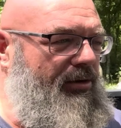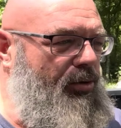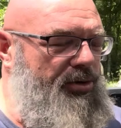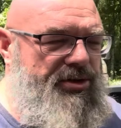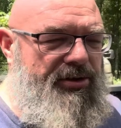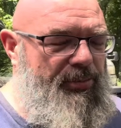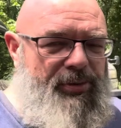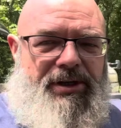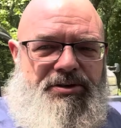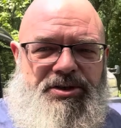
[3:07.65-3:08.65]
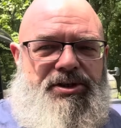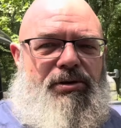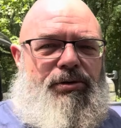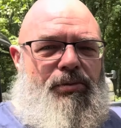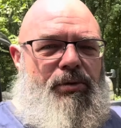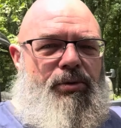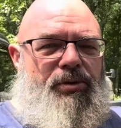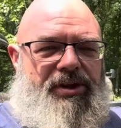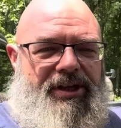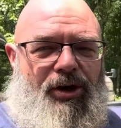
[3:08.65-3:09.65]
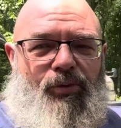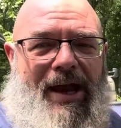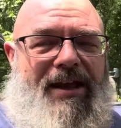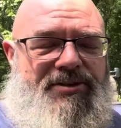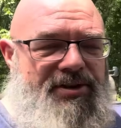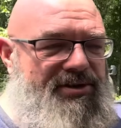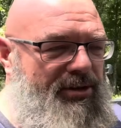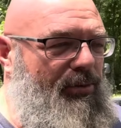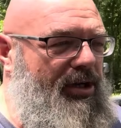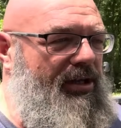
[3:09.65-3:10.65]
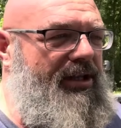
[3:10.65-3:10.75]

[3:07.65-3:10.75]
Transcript: Of course, the Polaris is the only one with like a rack system on it,